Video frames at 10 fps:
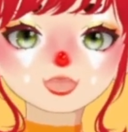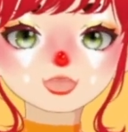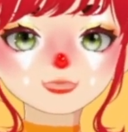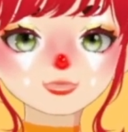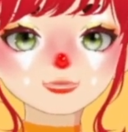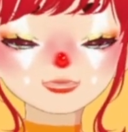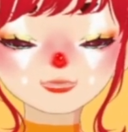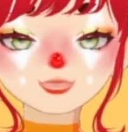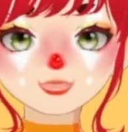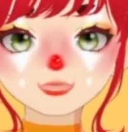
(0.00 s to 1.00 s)
teenage
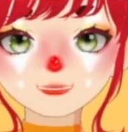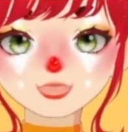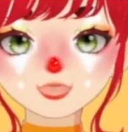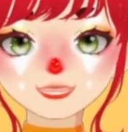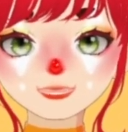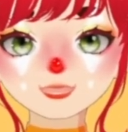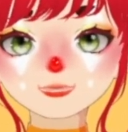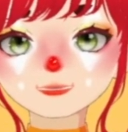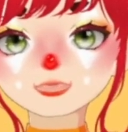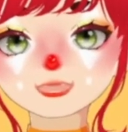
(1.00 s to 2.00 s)
years. I've seen
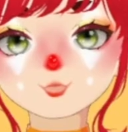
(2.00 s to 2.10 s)
Skillet